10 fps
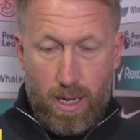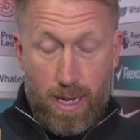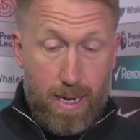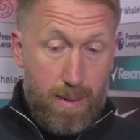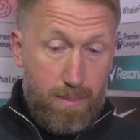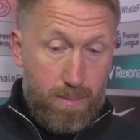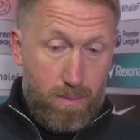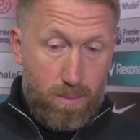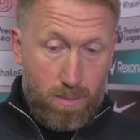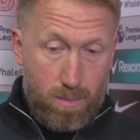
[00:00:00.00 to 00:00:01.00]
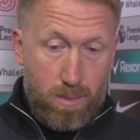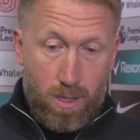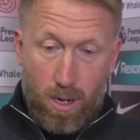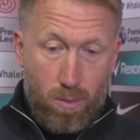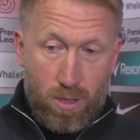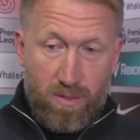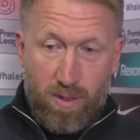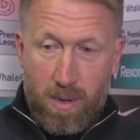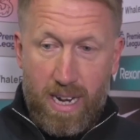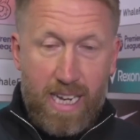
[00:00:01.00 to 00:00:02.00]
You know, it
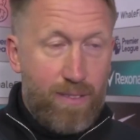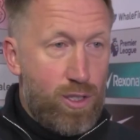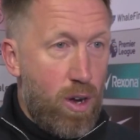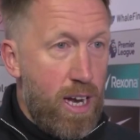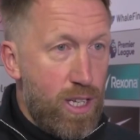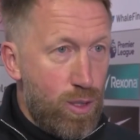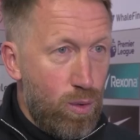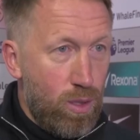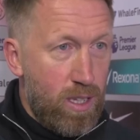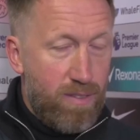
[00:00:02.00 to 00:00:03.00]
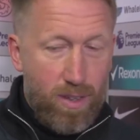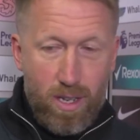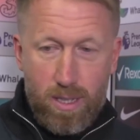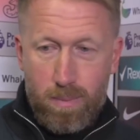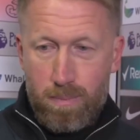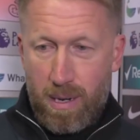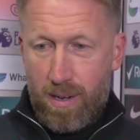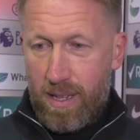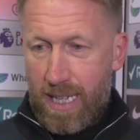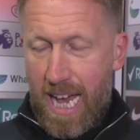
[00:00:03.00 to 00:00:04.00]
wasn't from a lack of trying at all in the first
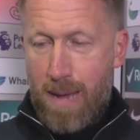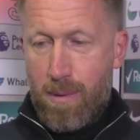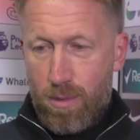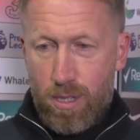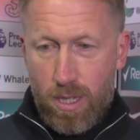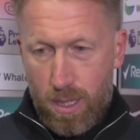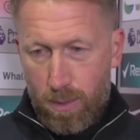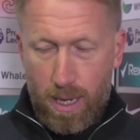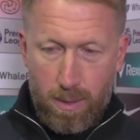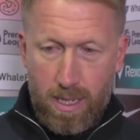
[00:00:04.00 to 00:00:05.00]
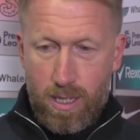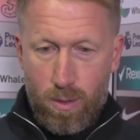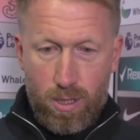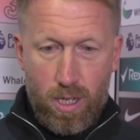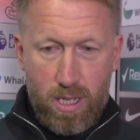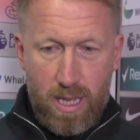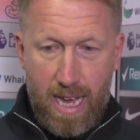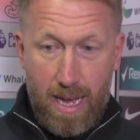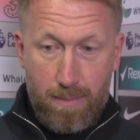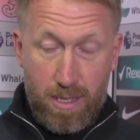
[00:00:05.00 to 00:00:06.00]
period of the game. It was just, yeah, we needed to adjust
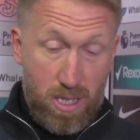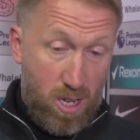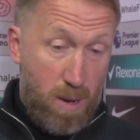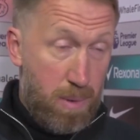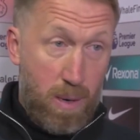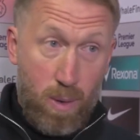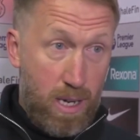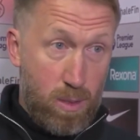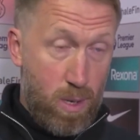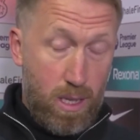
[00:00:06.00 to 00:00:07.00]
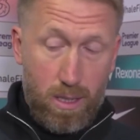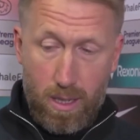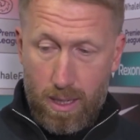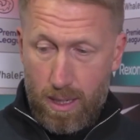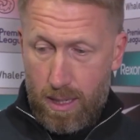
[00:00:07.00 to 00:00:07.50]
there. Manchester United played well as well.